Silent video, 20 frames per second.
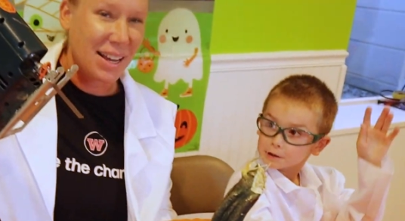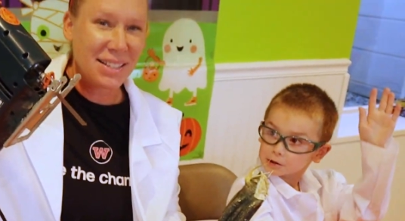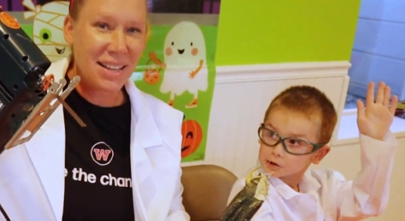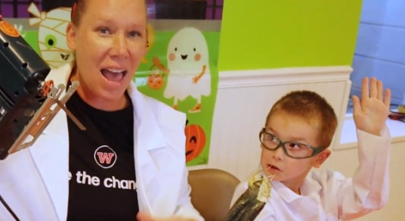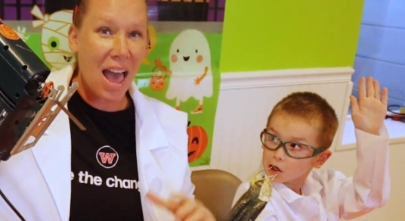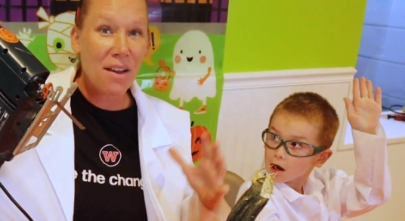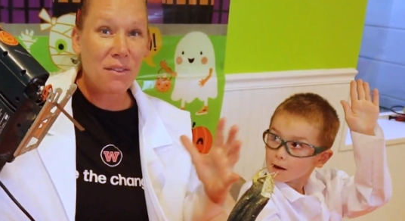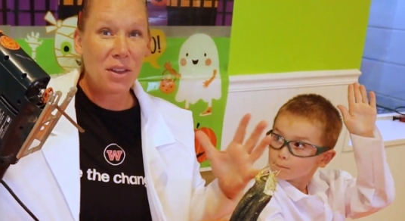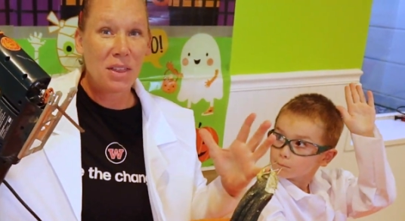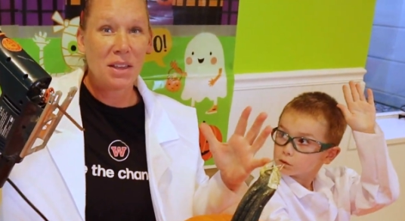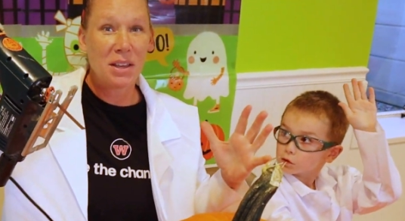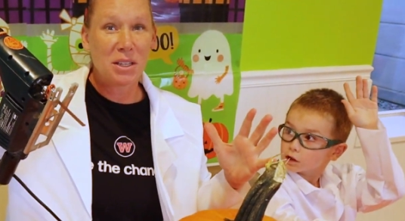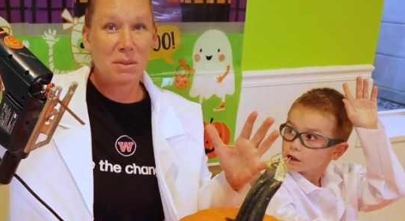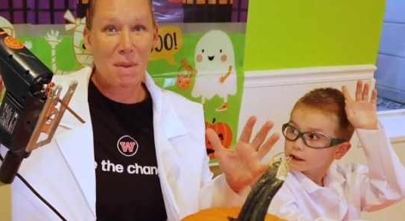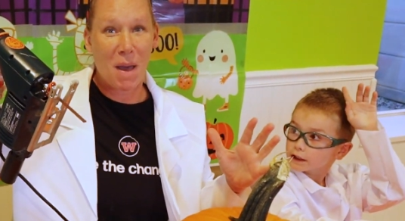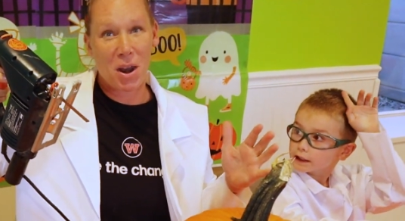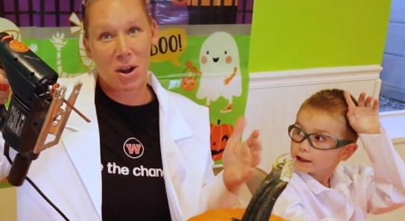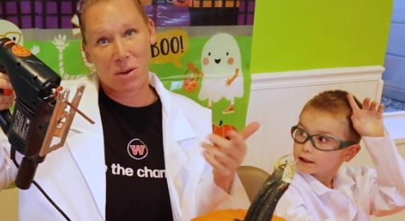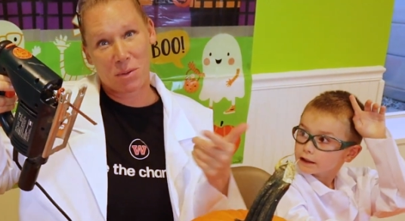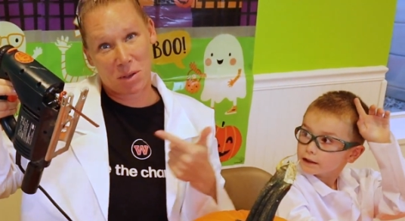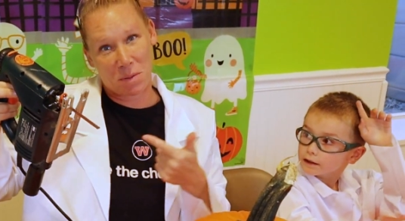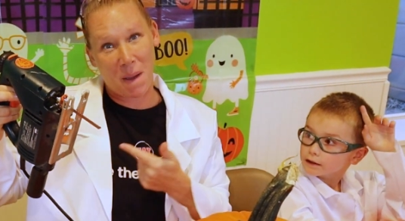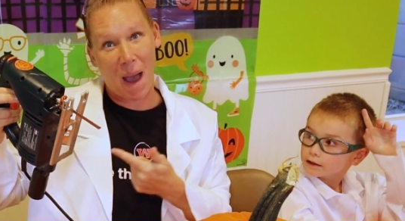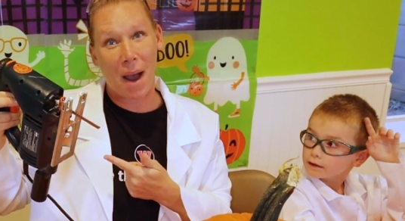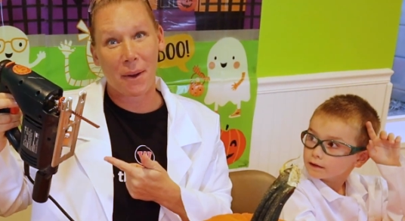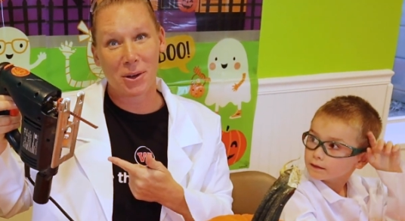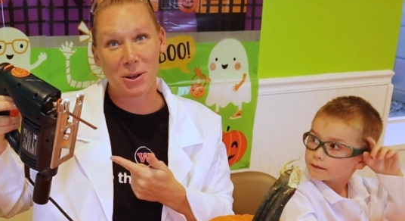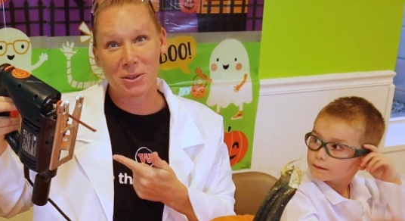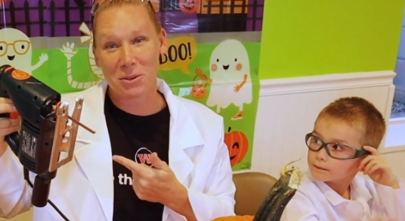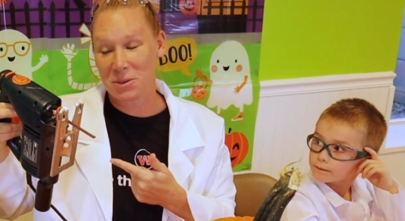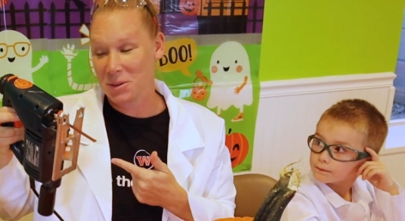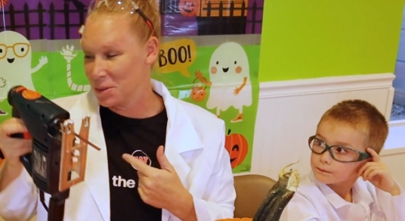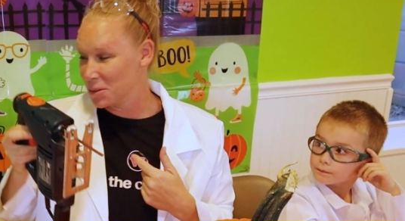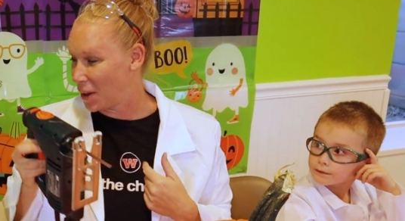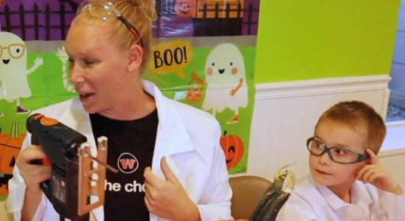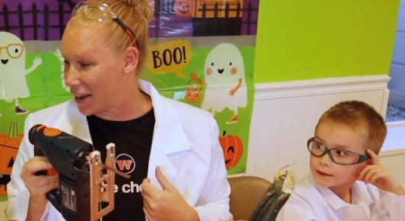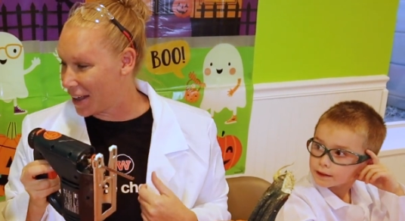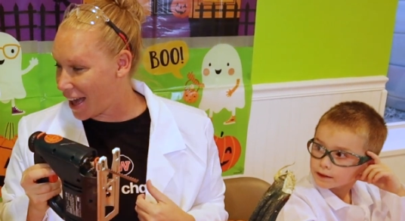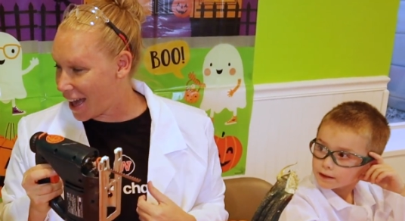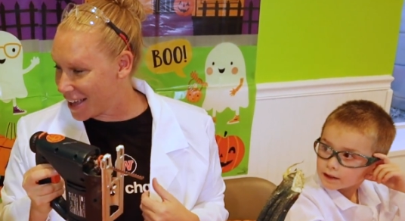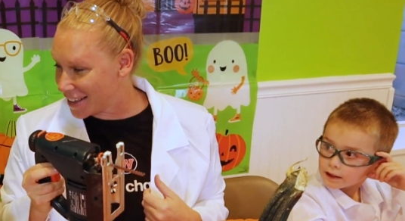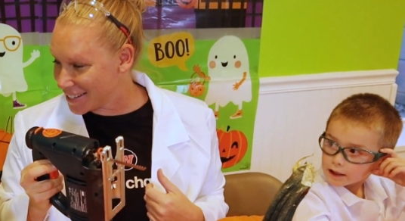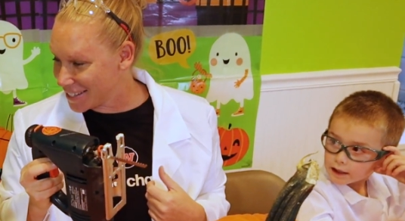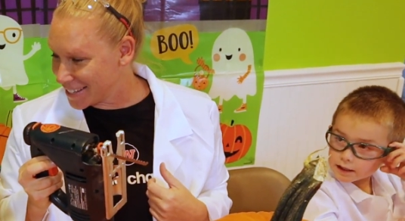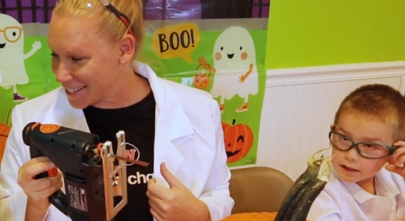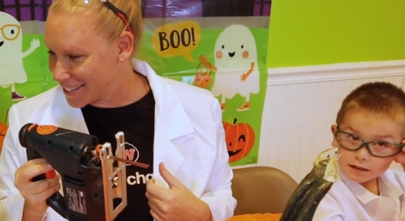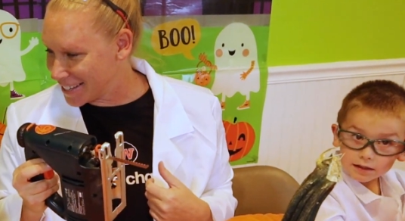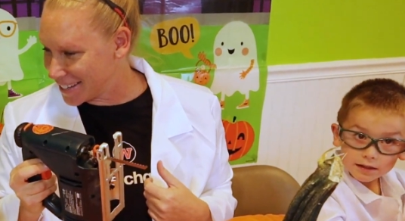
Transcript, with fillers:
Speaker 1: because everything is better with power tools, right guys?